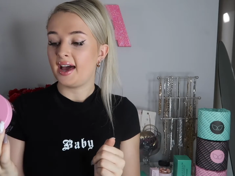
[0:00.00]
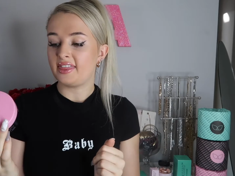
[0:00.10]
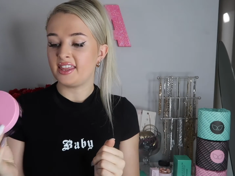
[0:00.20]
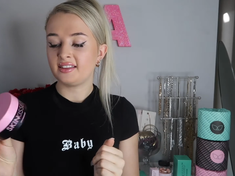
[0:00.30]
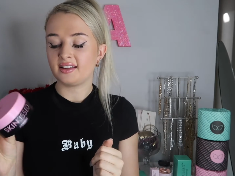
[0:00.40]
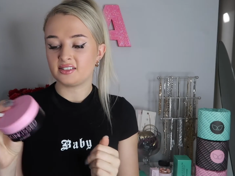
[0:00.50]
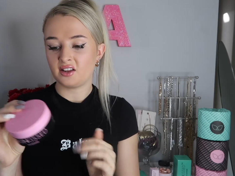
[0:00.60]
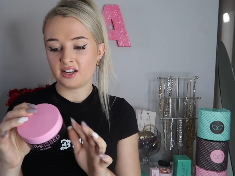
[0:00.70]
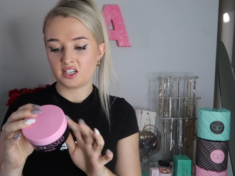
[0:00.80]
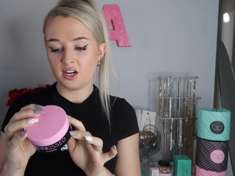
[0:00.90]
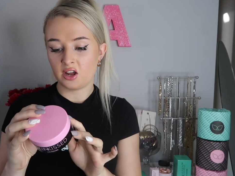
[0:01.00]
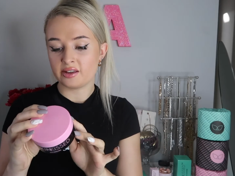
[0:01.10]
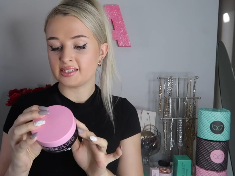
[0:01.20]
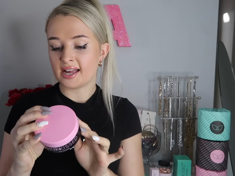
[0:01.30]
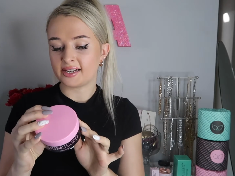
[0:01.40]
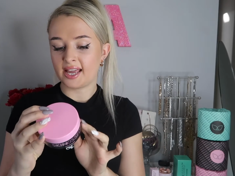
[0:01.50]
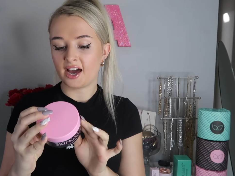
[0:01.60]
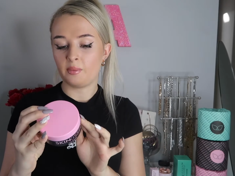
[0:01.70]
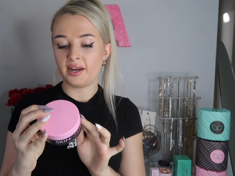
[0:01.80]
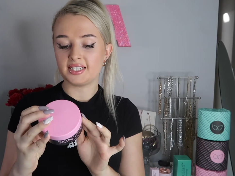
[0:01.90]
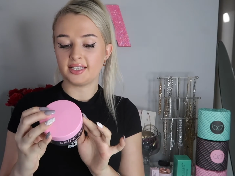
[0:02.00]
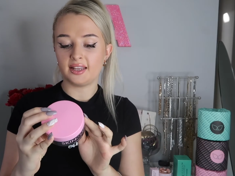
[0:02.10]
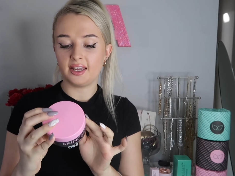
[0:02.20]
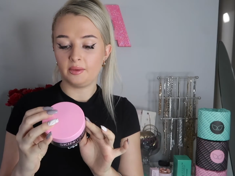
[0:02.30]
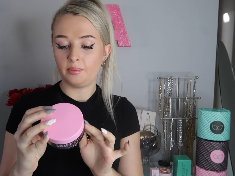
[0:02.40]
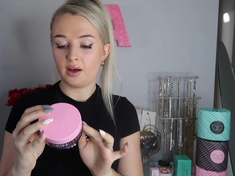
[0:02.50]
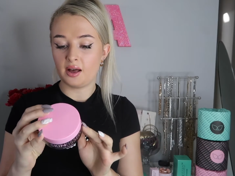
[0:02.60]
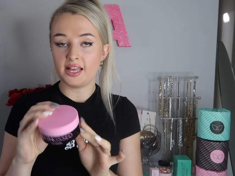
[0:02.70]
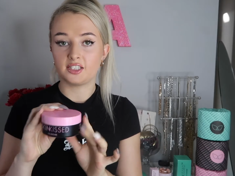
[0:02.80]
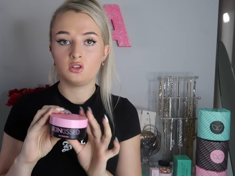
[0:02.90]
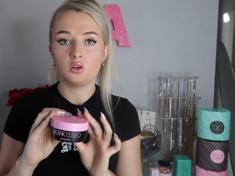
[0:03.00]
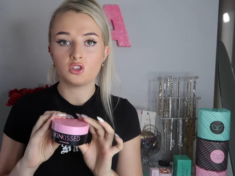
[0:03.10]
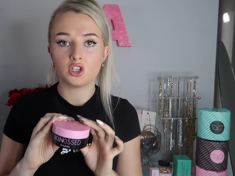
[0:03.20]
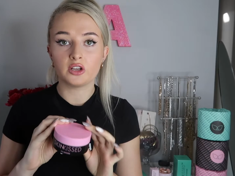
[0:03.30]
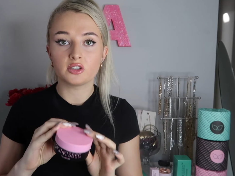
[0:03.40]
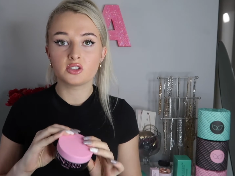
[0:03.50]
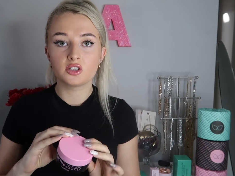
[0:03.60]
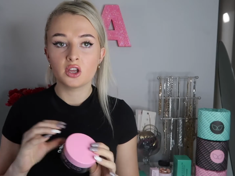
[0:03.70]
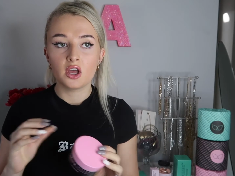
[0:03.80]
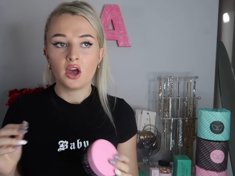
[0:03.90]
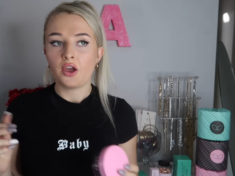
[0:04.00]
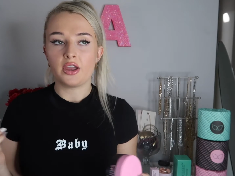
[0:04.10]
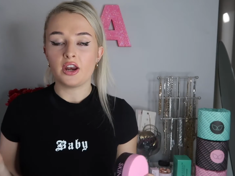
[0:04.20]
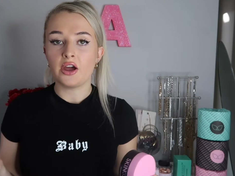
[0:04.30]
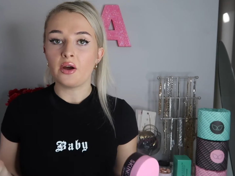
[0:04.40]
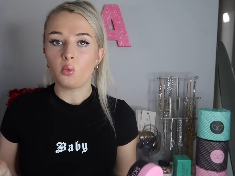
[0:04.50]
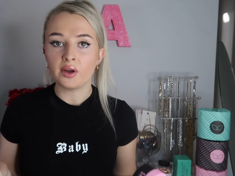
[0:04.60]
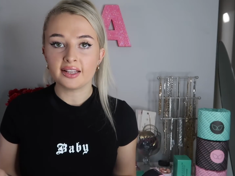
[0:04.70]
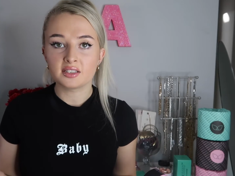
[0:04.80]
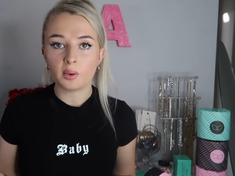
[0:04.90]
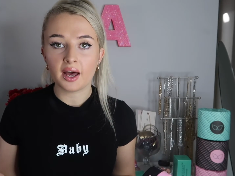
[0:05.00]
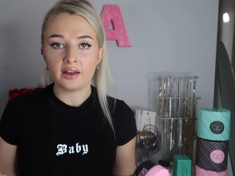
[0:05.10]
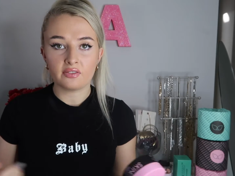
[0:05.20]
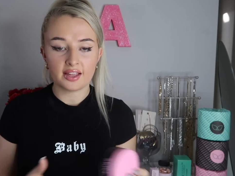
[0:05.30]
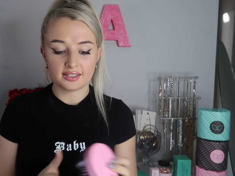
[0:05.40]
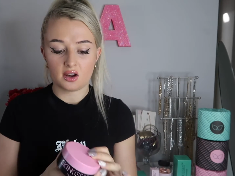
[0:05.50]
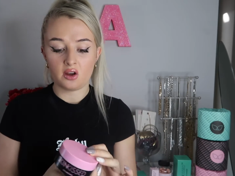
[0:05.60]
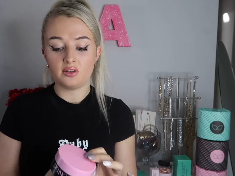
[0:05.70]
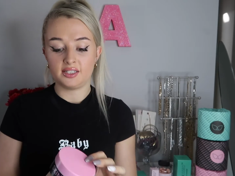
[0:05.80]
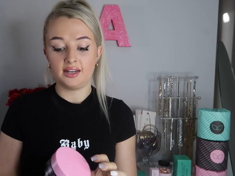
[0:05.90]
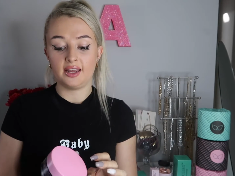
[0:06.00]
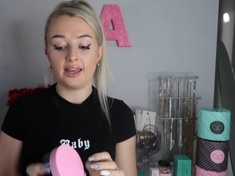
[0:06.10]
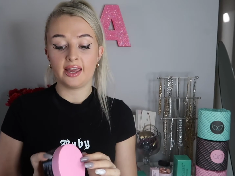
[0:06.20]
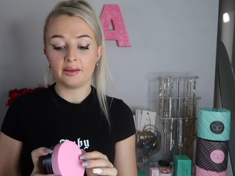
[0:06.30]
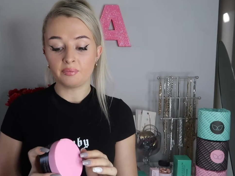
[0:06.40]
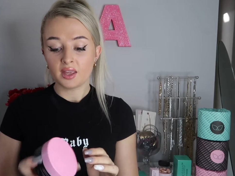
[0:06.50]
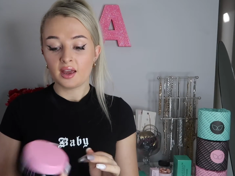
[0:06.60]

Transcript: I think, I don't actually know exactly how many's in here, but it's not just, you know, a week's worth. There's loads in here.